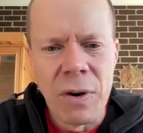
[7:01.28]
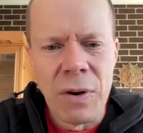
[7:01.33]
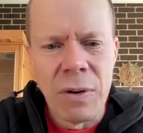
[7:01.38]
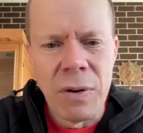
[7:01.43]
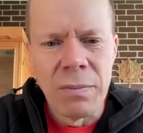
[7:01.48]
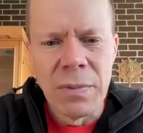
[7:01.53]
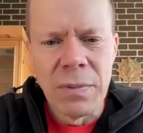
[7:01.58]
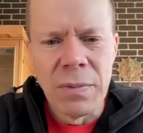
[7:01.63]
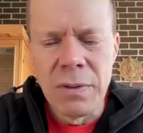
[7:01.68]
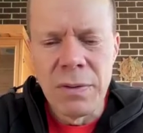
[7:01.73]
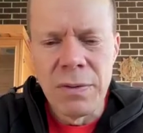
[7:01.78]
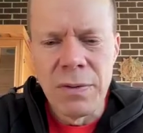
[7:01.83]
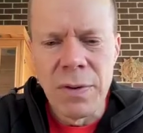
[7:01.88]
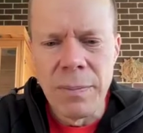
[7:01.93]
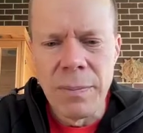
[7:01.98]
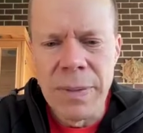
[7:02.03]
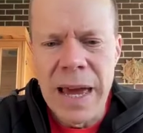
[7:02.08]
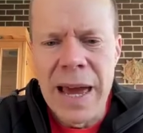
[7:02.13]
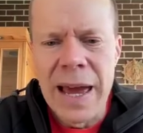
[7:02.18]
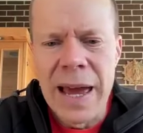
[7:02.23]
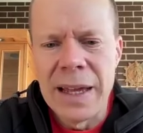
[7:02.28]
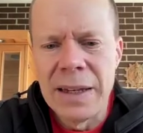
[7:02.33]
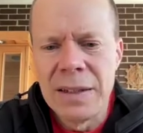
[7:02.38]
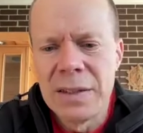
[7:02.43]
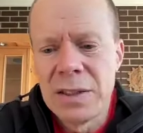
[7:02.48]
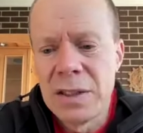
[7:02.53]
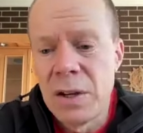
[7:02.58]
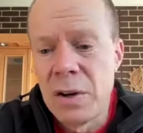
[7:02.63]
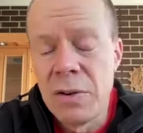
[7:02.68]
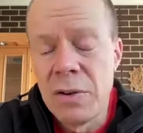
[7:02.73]
from that.
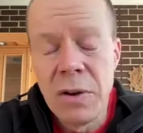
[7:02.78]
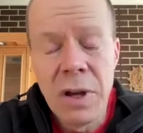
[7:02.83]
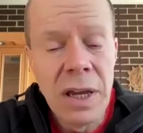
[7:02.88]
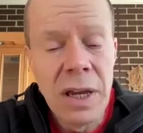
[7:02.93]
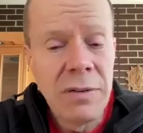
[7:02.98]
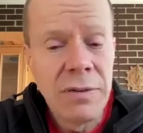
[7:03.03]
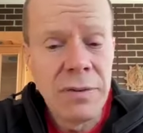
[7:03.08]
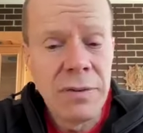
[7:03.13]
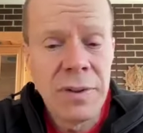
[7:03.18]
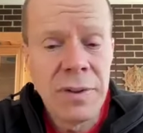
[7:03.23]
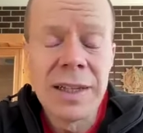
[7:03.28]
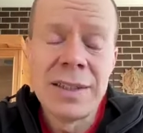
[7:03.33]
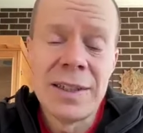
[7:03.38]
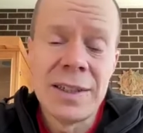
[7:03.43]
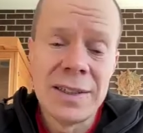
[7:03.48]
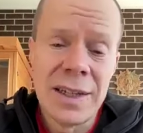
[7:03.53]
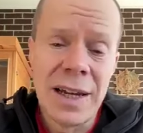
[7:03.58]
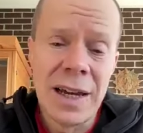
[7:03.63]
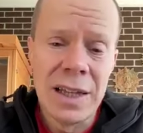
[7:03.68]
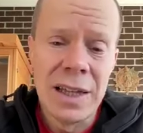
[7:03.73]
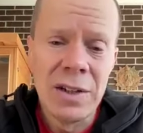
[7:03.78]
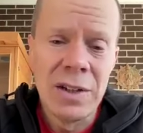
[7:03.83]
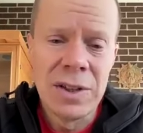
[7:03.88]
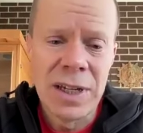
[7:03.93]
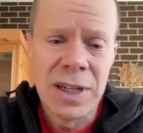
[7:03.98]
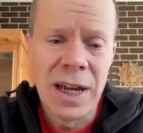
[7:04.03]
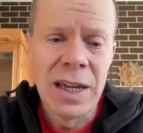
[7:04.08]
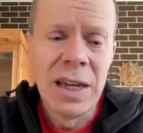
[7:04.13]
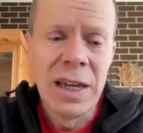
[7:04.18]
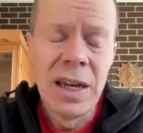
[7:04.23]
And so if, let's just say that you
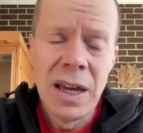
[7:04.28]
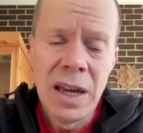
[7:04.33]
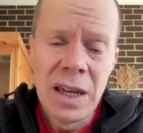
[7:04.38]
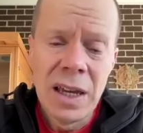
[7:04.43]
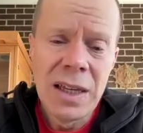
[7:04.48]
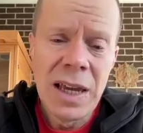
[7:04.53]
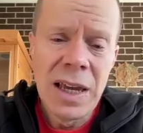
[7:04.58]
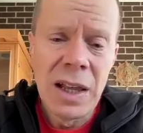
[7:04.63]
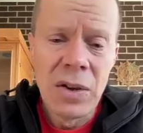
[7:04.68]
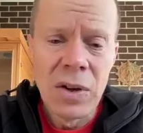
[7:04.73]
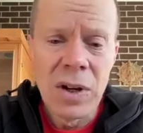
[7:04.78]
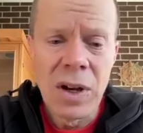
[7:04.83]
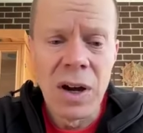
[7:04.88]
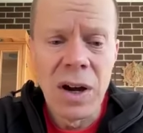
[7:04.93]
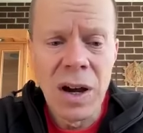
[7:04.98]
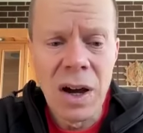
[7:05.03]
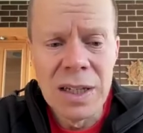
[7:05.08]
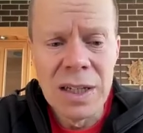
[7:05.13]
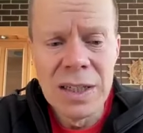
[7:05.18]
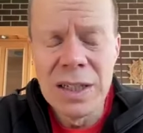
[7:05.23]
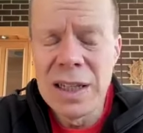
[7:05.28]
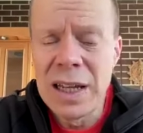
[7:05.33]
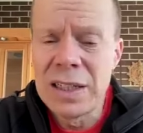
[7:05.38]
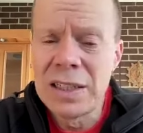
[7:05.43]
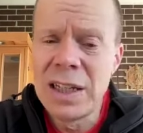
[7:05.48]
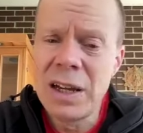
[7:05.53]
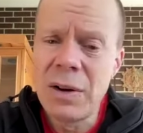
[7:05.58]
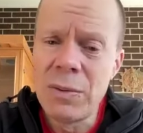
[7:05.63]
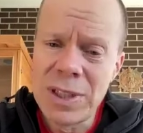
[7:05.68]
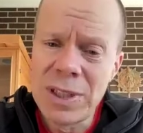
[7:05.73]
say, yeah, look, I did
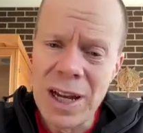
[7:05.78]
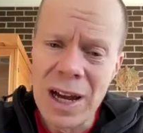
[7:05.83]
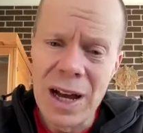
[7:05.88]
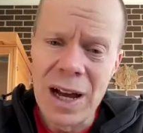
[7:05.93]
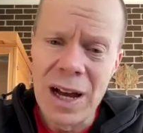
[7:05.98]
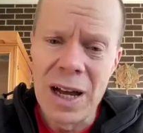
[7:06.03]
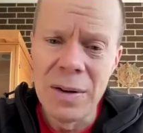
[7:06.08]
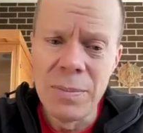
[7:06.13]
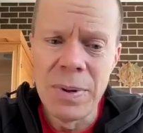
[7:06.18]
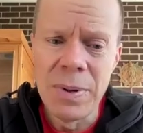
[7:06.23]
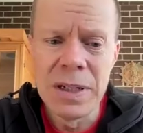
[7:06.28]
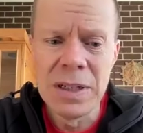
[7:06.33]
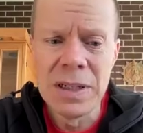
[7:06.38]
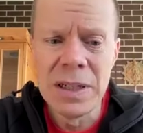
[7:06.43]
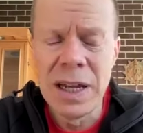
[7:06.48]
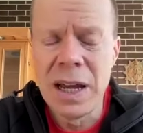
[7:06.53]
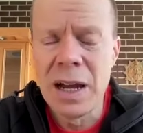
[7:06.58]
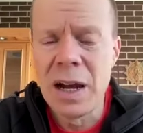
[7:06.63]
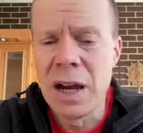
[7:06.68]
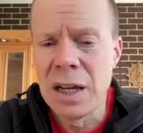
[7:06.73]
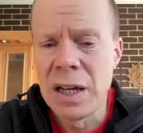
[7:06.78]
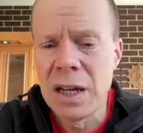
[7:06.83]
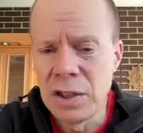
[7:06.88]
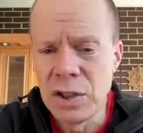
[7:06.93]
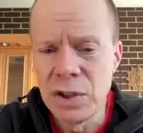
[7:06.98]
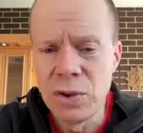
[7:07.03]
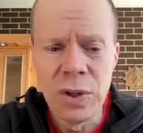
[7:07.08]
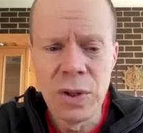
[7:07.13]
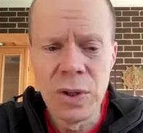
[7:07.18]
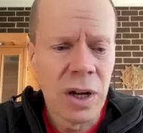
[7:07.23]
that. Gee, it was hard, but yeah, I
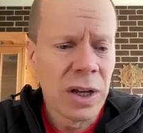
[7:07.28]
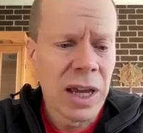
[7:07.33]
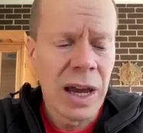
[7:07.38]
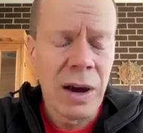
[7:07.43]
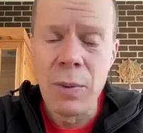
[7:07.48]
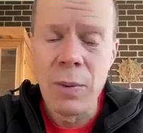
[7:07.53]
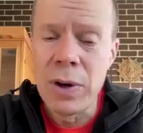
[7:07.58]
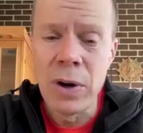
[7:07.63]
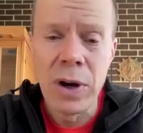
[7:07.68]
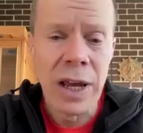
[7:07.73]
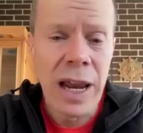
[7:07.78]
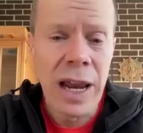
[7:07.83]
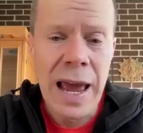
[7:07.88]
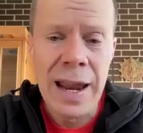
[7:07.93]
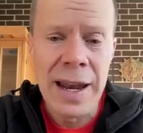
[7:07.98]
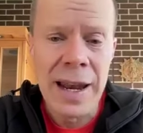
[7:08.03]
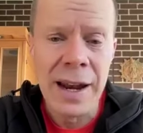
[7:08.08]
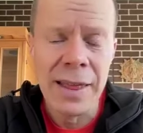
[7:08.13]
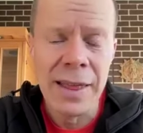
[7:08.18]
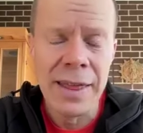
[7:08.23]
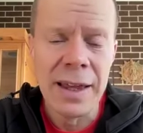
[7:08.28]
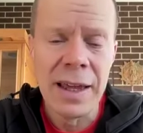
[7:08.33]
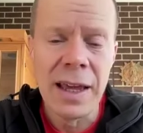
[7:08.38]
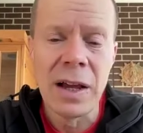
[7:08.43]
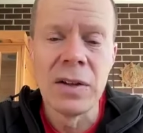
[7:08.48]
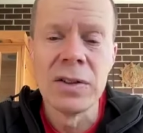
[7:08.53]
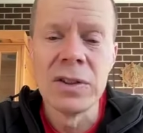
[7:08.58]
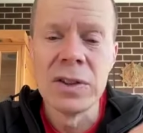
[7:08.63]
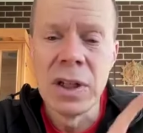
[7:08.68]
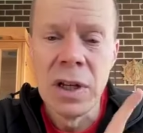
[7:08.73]
could do it. Okay, we're not going to add anything
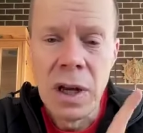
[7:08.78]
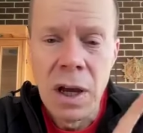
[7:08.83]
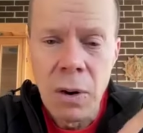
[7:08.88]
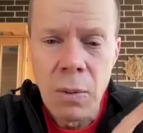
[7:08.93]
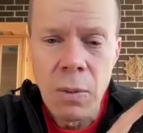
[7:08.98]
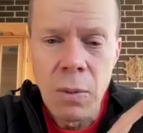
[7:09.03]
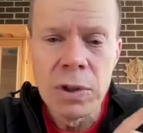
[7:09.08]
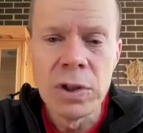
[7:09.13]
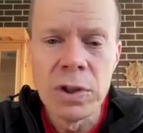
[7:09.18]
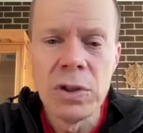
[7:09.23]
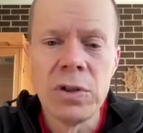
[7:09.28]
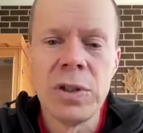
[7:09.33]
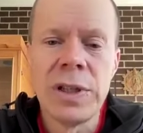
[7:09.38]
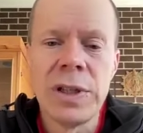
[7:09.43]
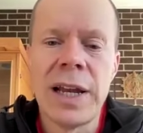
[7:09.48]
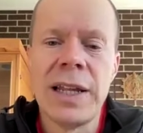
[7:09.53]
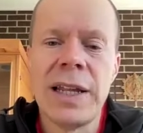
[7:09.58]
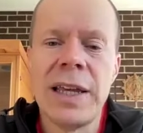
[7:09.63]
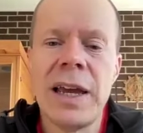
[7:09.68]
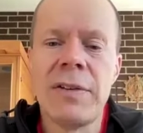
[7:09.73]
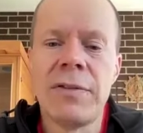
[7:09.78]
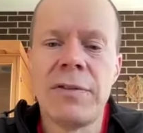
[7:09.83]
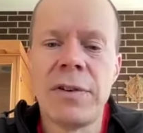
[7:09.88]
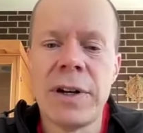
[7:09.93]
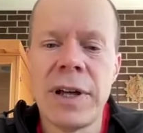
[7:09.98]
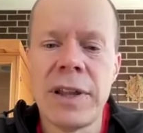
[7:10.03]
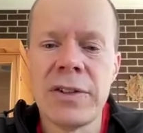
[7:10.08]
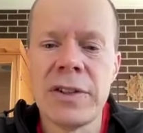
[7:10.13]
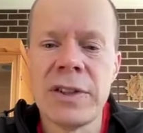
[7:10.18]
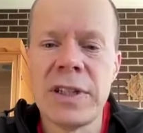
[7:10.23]
else. I want you to do that again
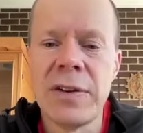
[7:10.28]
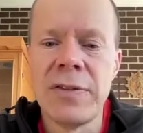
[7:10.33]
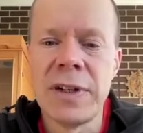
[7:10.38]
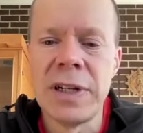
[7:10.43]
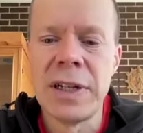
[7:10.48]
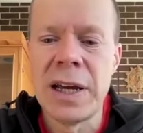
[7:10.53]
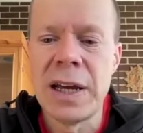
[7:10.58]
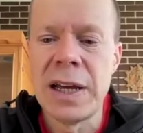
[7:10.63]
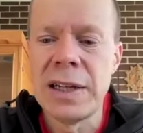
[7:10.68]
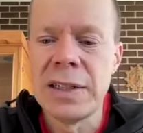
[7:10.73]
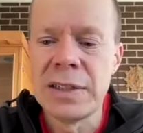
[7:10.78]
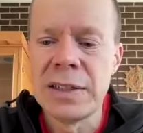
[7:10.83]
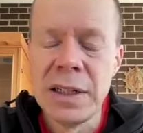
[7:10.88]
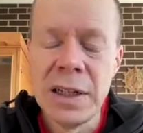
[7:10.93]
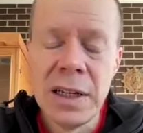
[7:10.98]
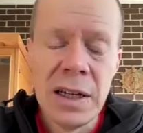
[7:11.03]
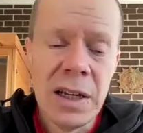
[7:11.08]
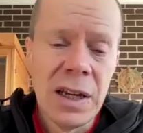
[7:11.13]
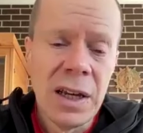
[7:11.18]
for another 7 days.